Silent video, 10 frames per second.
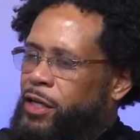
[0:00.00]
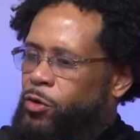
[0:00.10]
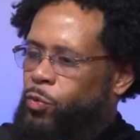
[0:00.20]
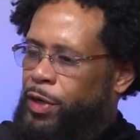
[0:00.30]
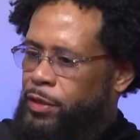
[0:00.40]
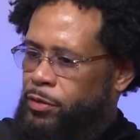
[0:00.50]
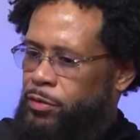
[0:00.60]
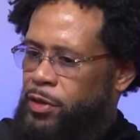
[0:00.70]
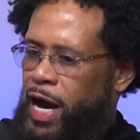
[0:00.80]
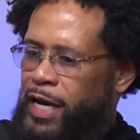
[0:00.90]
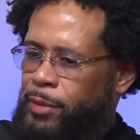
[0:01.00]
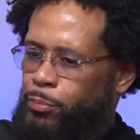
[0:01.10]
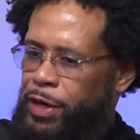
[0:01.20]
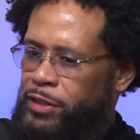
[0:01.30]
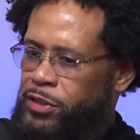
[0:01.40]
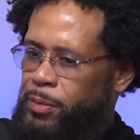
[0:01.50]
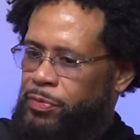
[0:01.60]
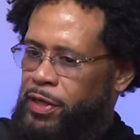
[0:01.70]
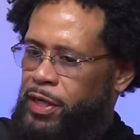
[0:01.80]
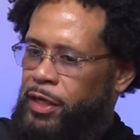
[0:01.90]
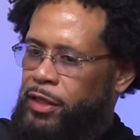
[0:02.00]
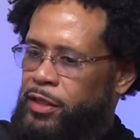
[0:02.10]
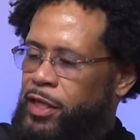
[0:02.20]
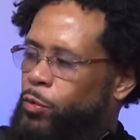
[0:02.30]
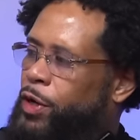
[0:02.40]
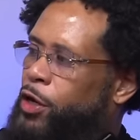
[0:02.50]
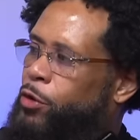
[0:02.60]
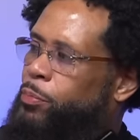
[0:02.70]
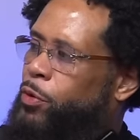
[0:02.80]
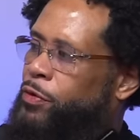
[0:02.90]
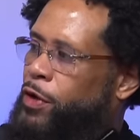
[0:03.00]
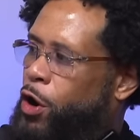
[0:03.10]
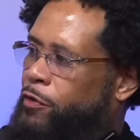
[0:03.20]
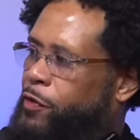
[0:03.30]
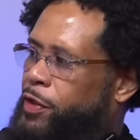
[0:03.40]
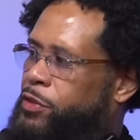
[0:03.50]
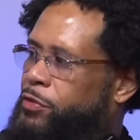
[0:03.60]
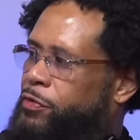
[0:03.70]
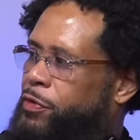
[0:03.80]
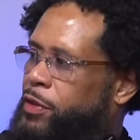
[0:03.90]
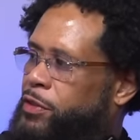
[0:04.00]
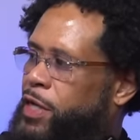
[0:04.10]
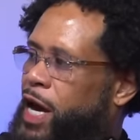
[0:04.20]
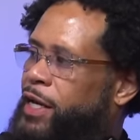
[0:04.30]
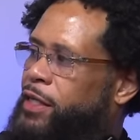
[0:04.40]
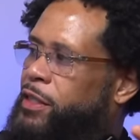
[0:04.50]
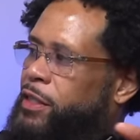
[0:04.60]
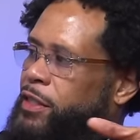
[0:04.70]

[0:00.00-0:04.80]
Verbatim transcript: we I could bring something in that would help on the offensive side and the